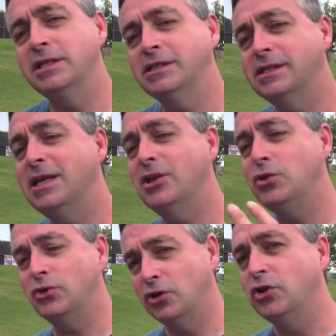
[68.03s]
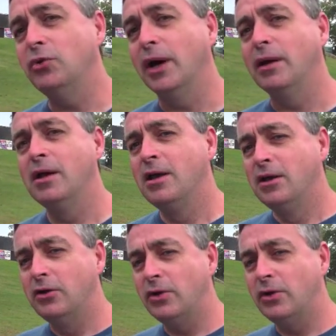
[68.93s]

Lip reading: D.C., you can do it.